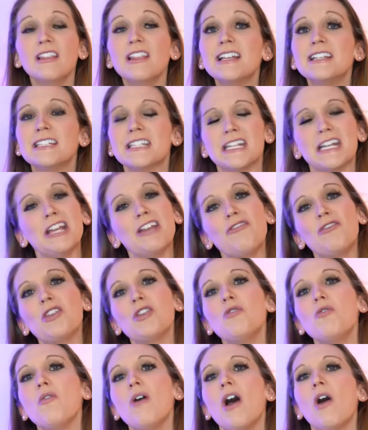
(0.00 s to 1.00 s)
Listen, if
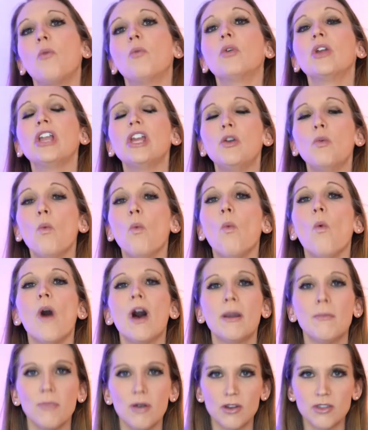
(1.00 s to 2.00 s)
you read
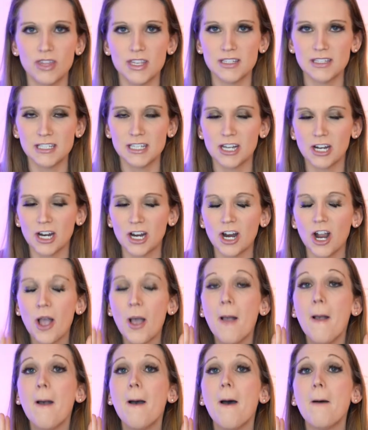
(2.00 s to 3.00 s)
one book this
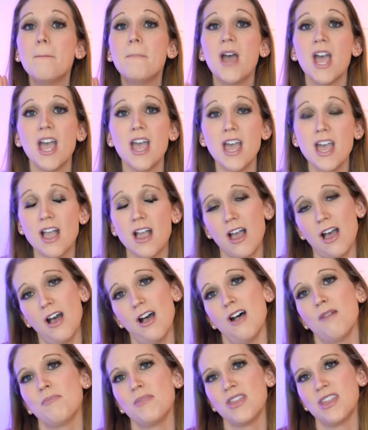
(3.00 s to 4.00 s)
year, pick
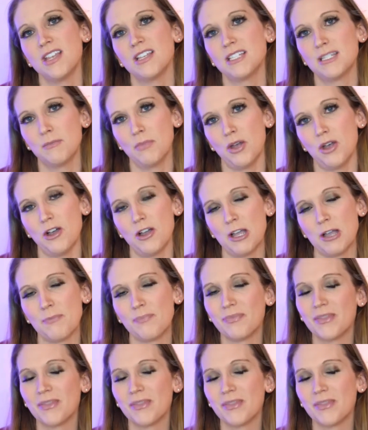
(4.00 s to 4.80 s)
up this book.